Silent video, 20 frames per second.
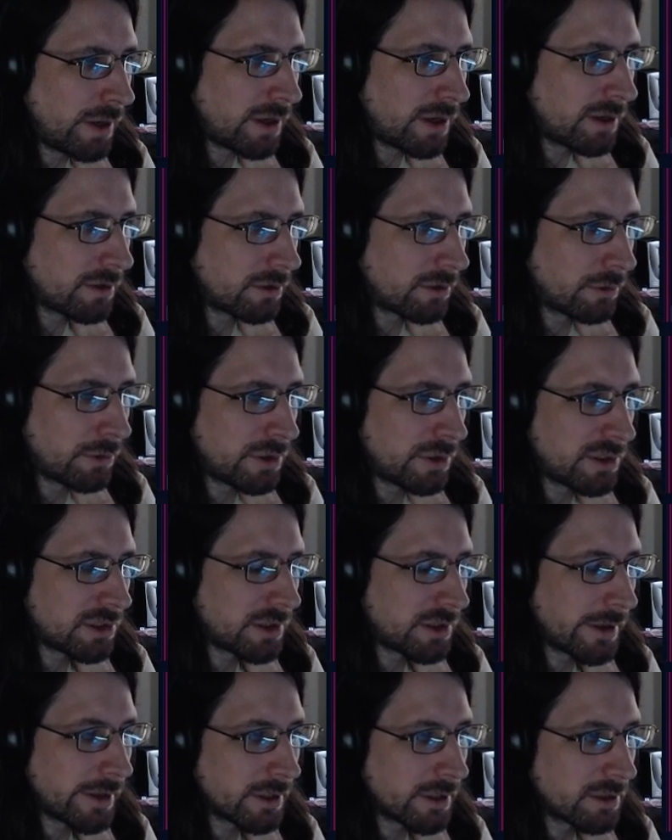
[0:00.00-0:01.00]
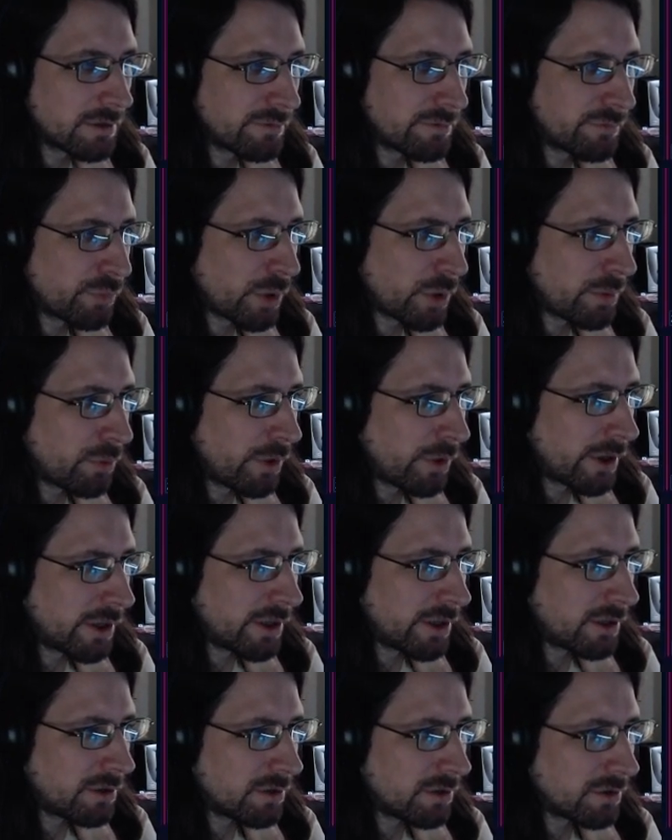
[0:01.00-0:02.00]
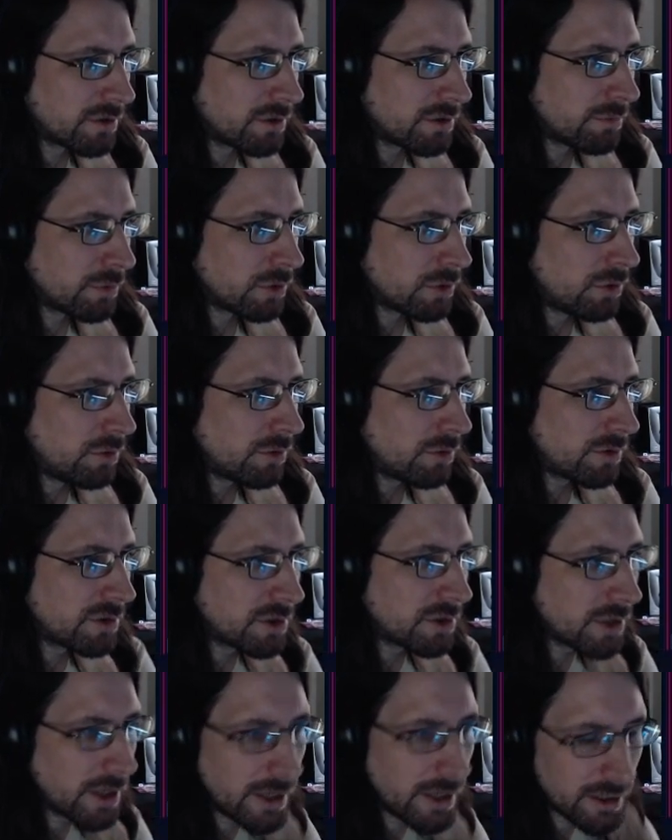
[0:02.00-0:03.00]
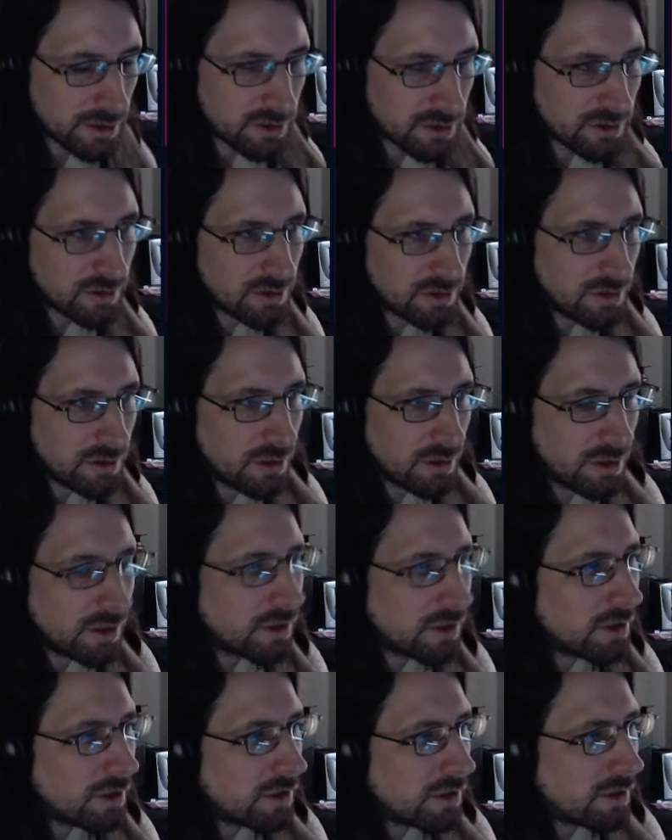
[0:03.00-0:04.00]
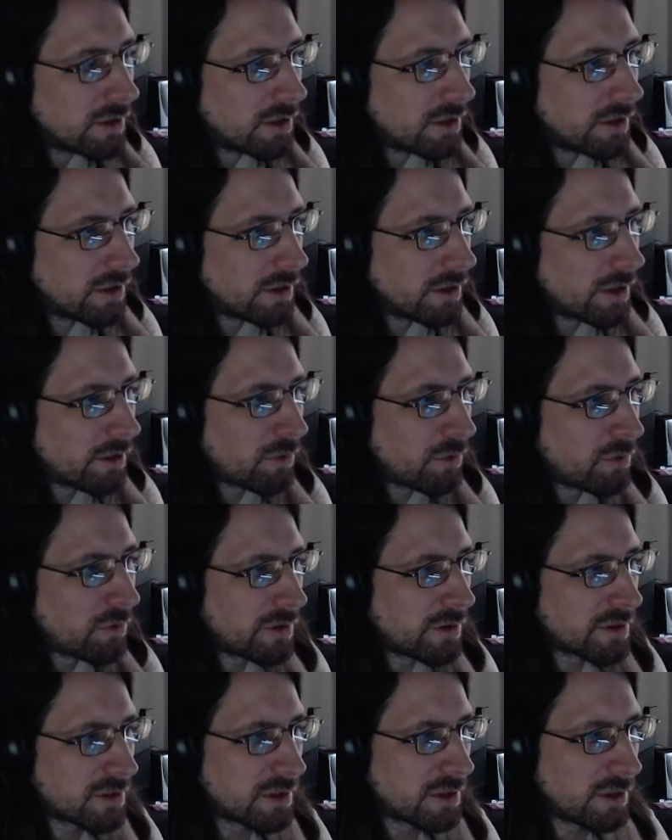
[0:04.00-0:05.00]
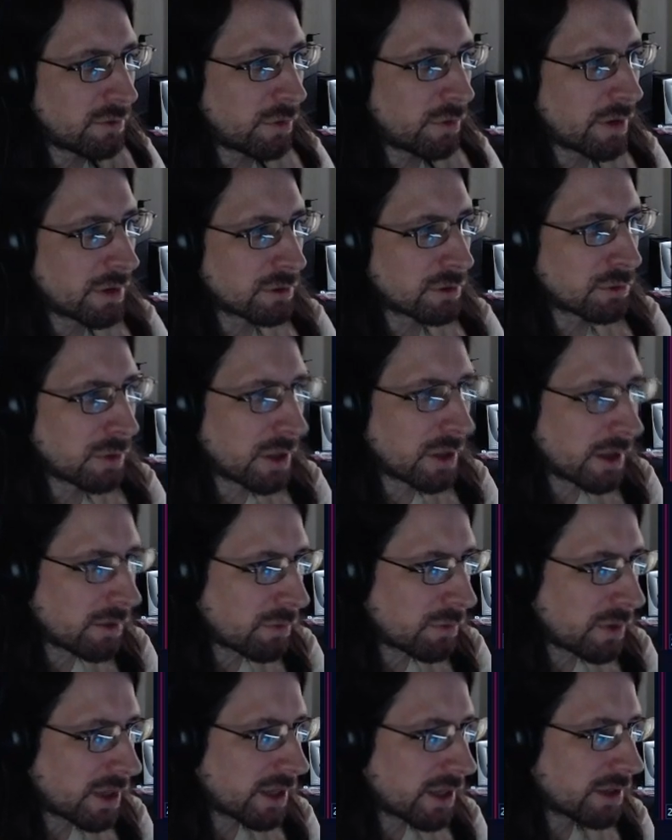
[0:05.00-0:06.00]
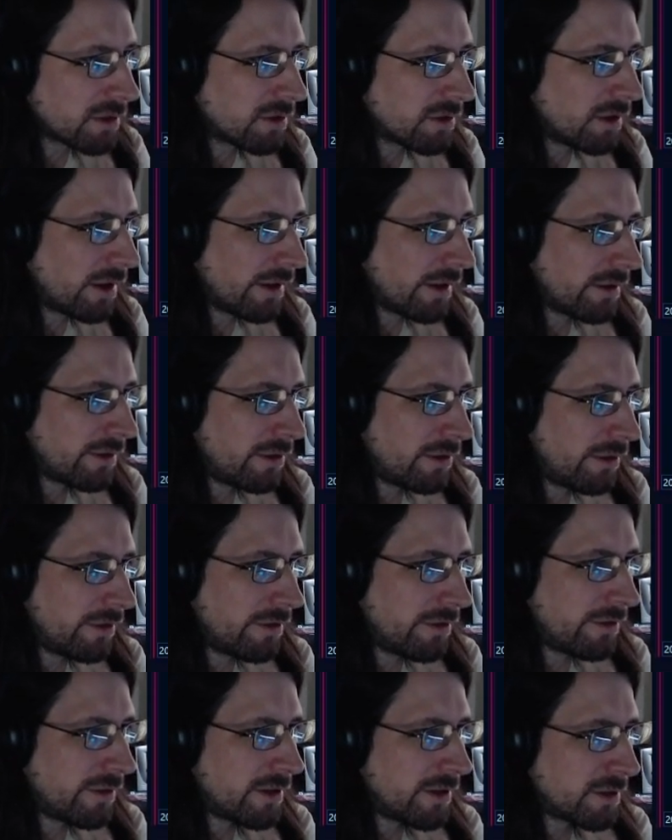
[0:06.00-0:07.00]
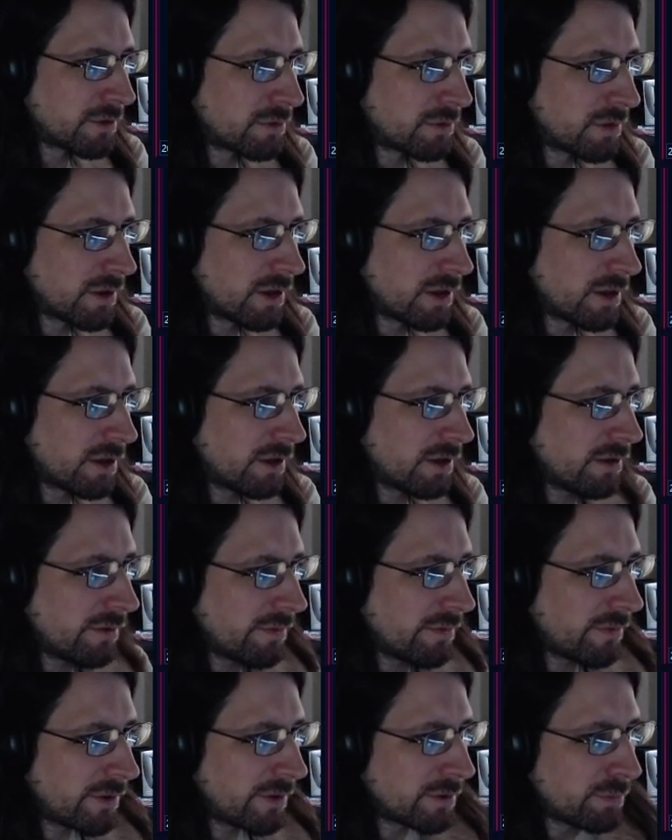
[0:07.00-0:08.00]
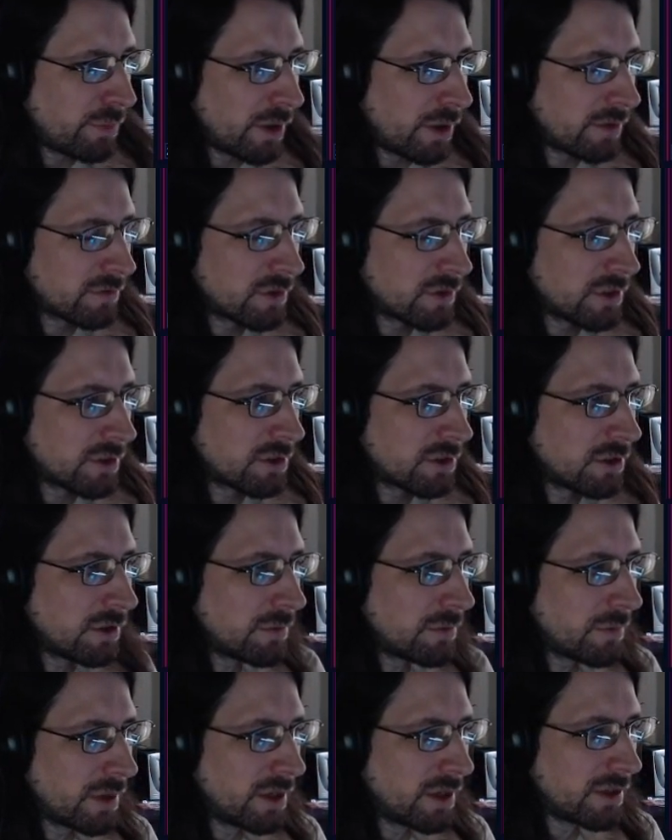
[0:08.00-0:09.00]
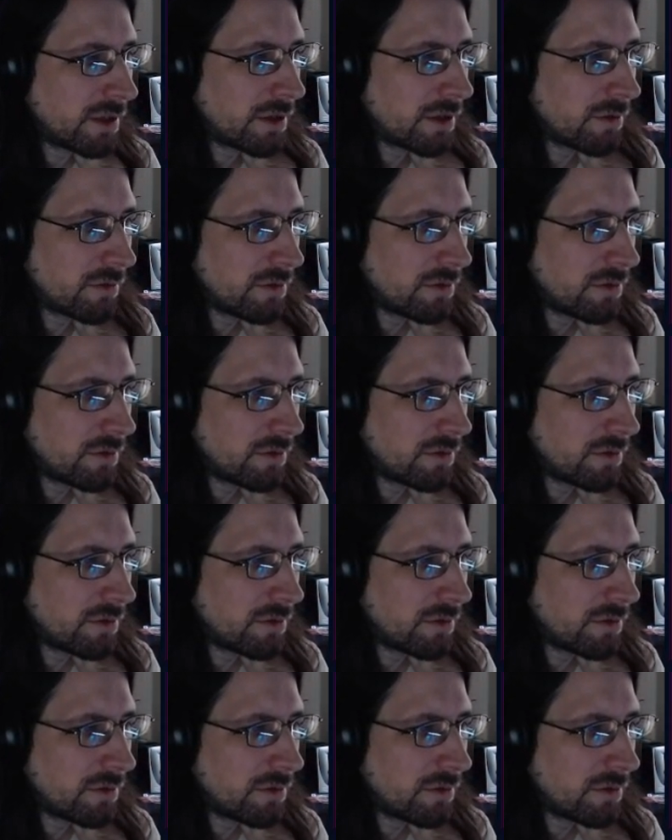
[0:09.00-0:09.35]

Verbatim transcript: increase stats by bringing in some core stats. Uh, well, let's see what else we got. We got this uh, this buff system, and then